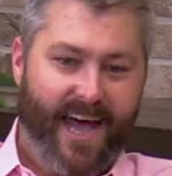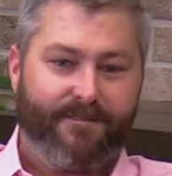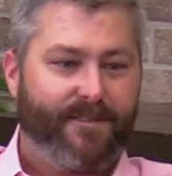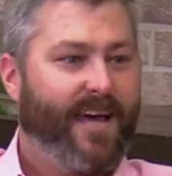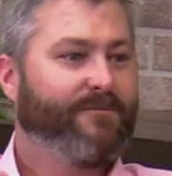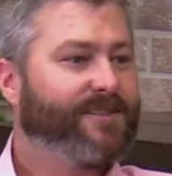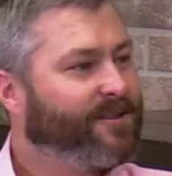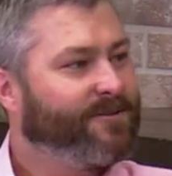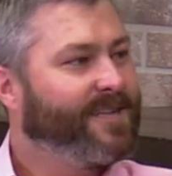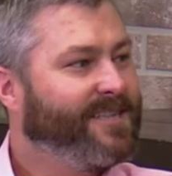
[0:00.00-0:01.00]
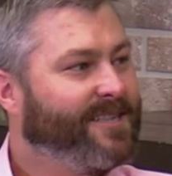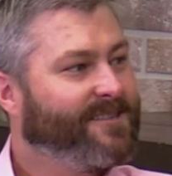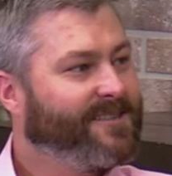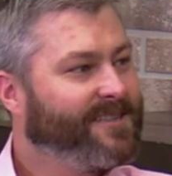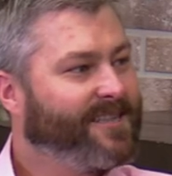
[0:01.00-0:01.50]
After that, it was a little
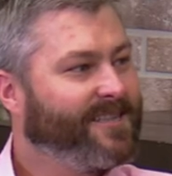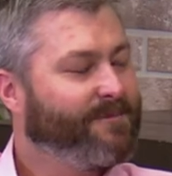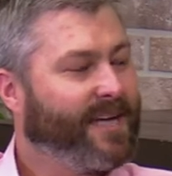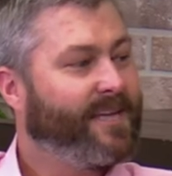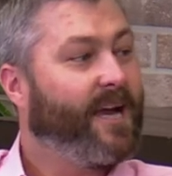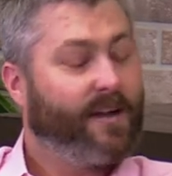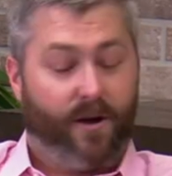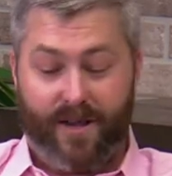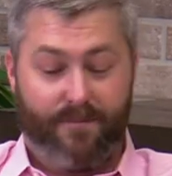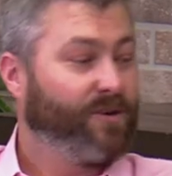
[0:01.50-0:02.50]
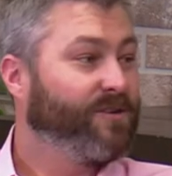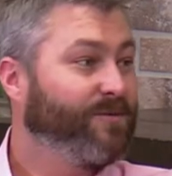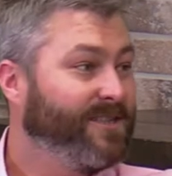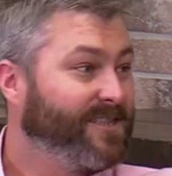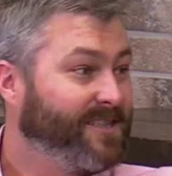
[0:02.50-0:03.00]
easier because right. I'm like, hey, okay, I'm working
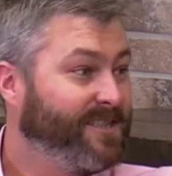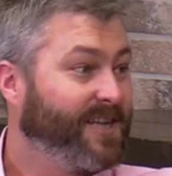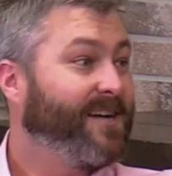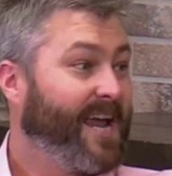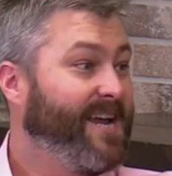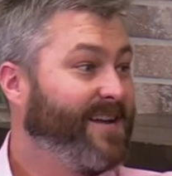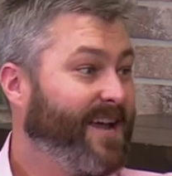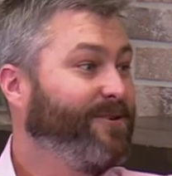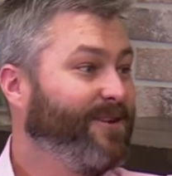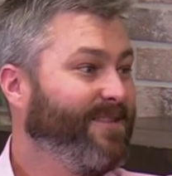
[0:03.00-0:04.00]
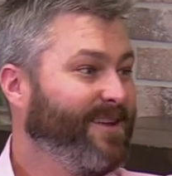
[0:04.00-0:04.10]
with Jared and Daniel on